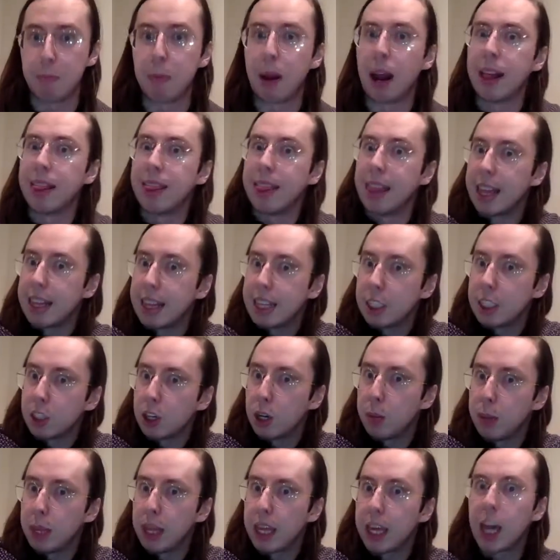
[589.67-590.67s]
but I think this
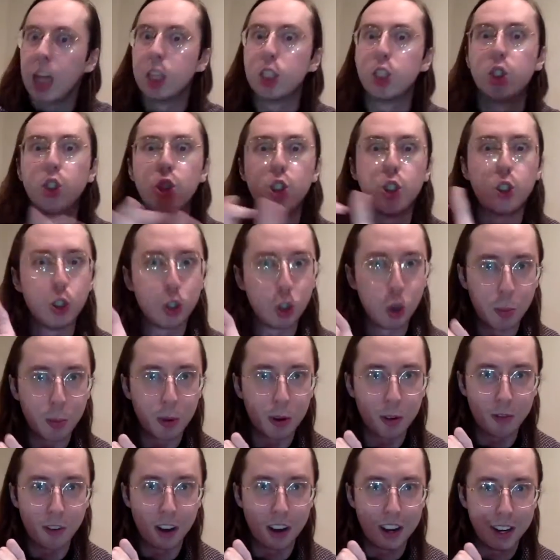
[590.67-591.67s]
could be like a super
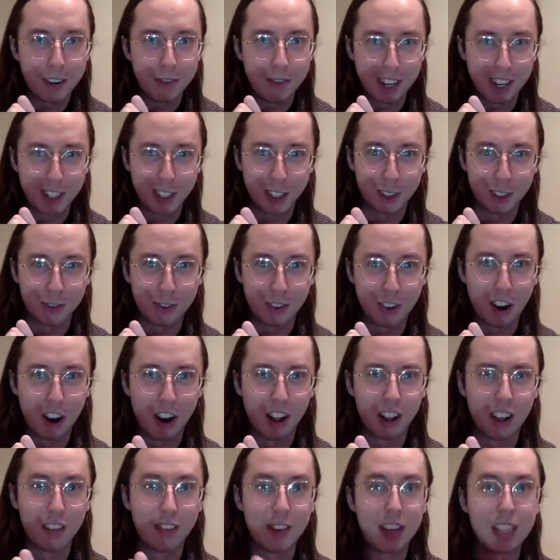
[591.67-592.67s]
fun adventure for
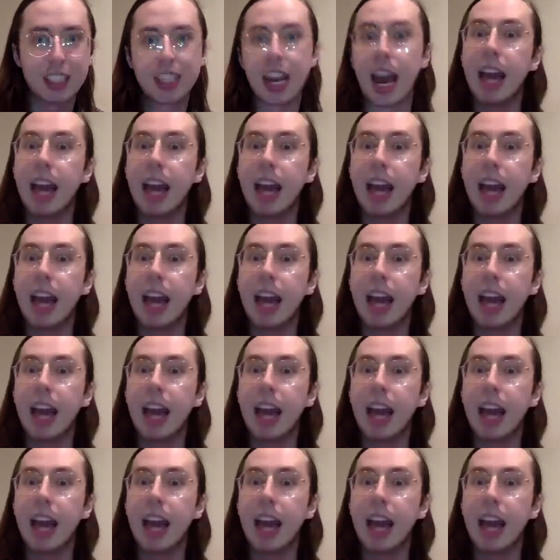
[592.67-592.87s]
all of us.